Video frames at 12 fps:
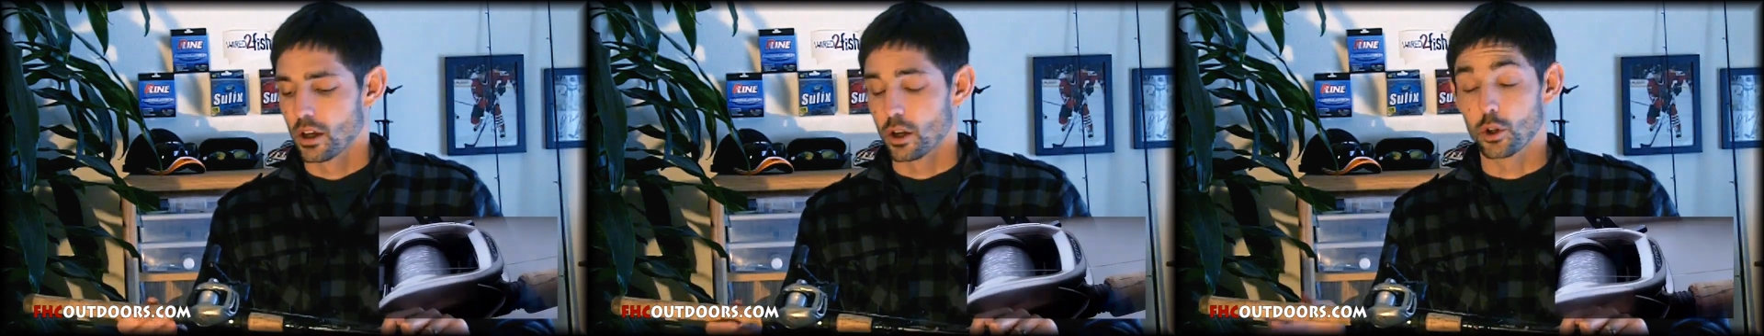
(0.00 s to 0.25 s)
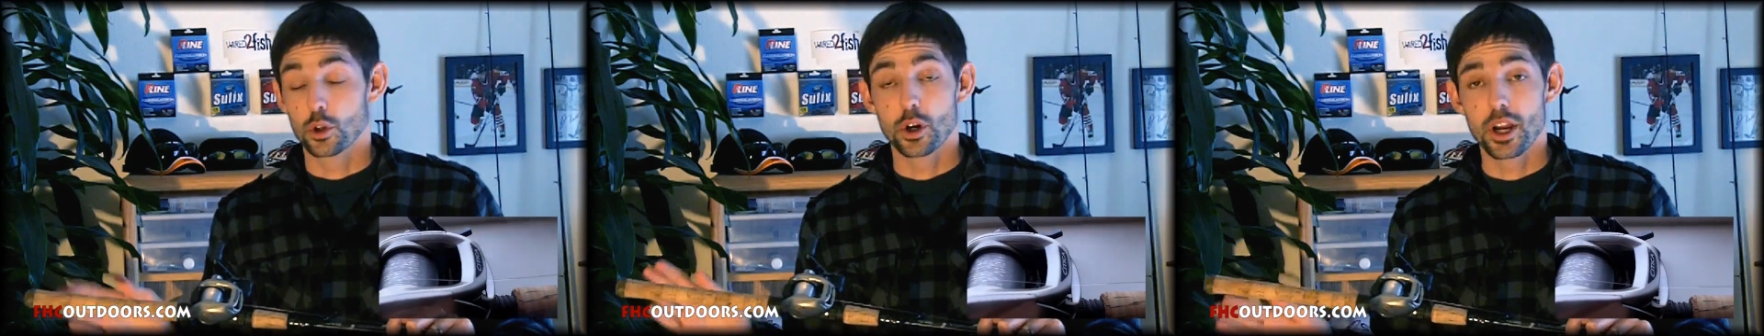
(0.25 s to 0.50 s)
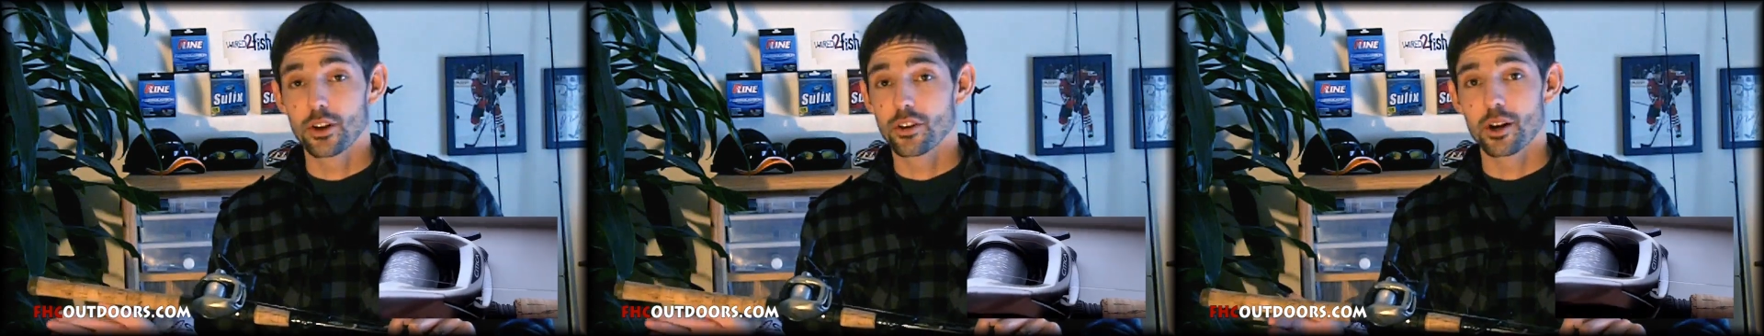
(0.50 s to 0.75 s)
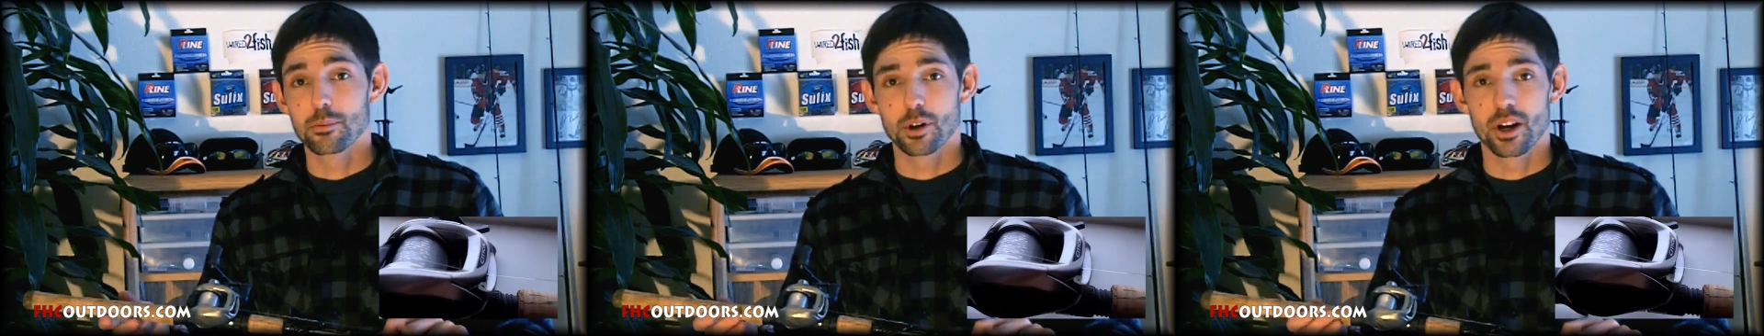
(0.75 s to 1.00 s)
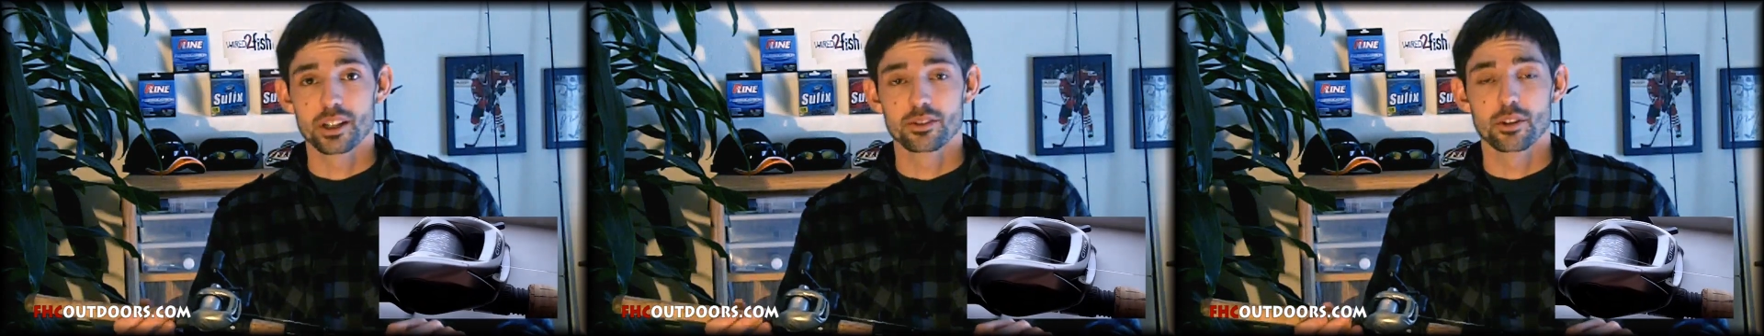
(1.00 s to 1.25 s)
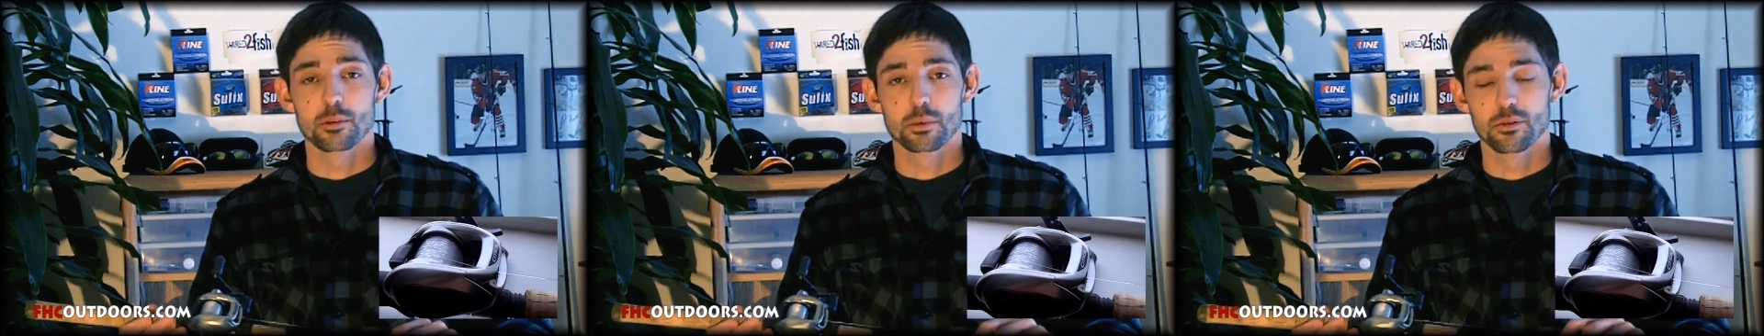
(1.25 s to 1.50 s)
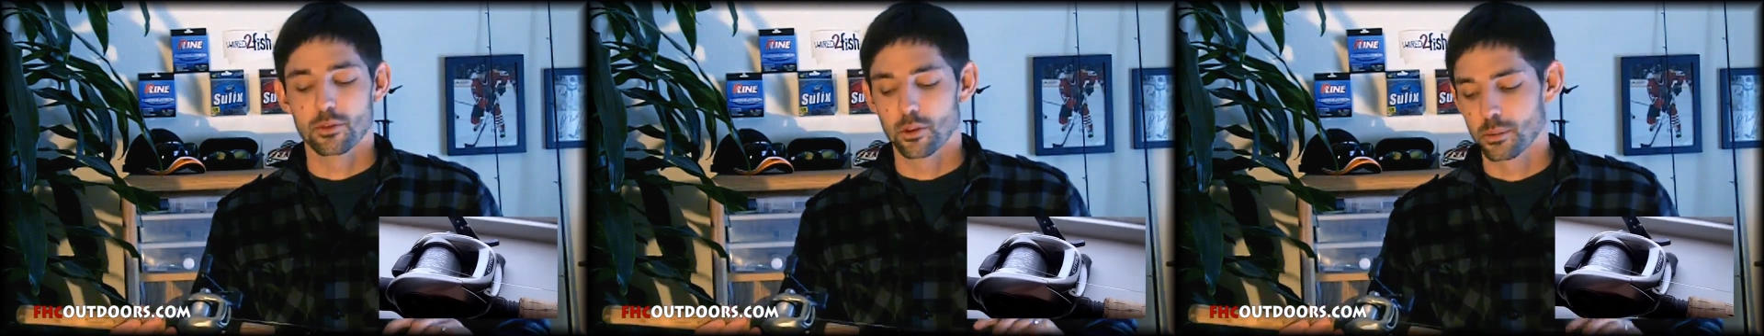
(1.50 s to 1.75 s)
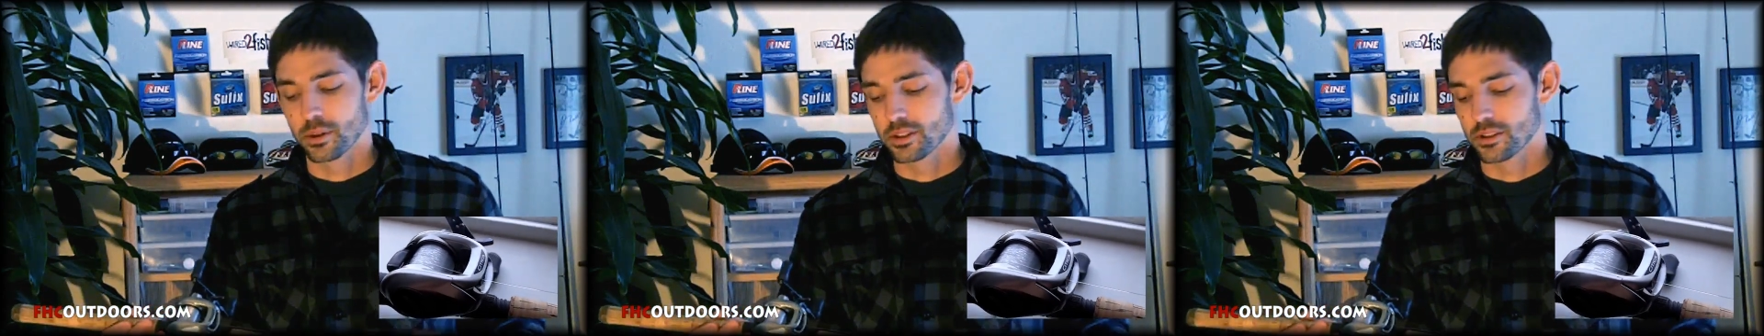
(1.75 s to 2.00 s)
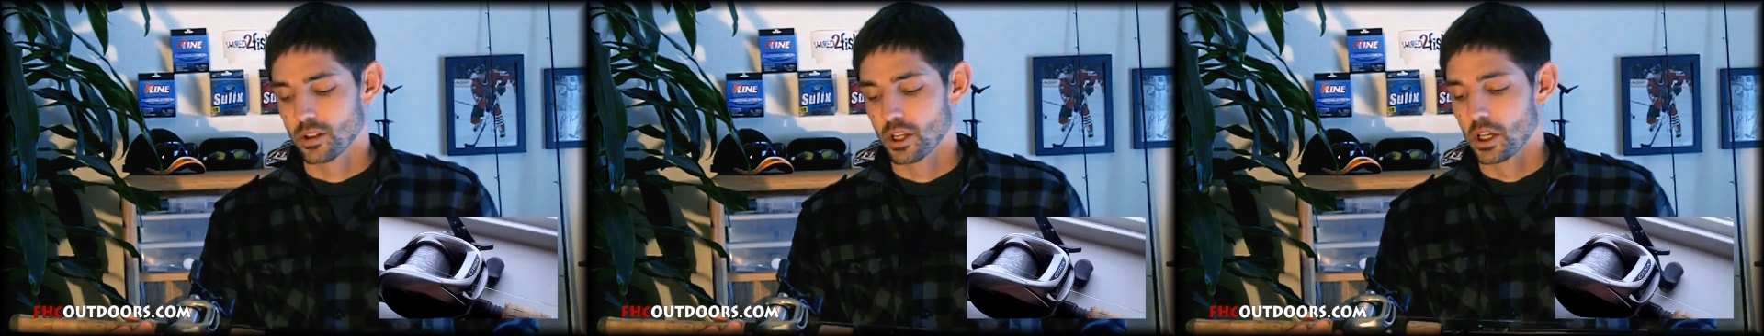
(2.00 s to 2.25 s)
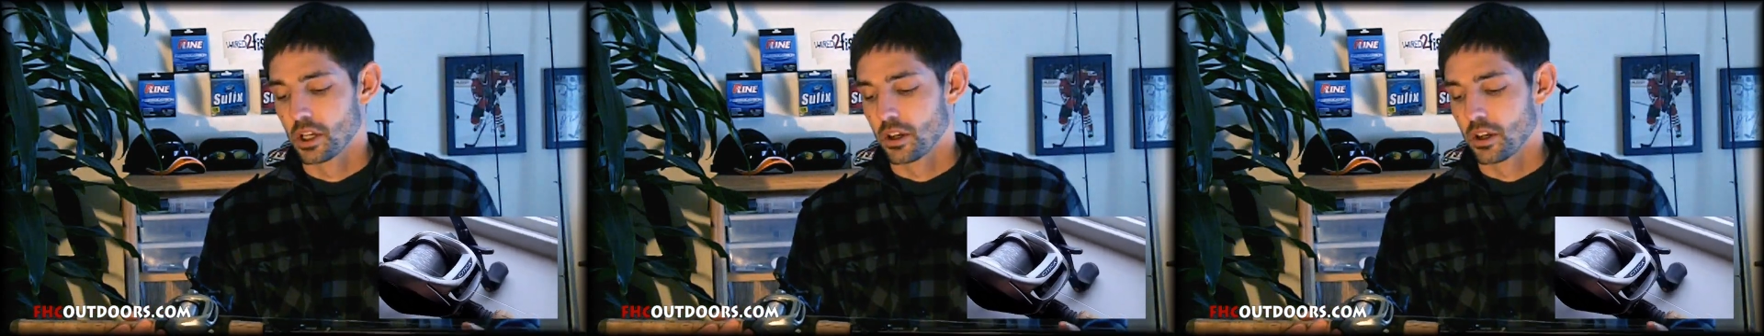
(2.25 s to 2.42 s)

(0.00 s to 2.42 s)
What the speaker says: A great price for the performance.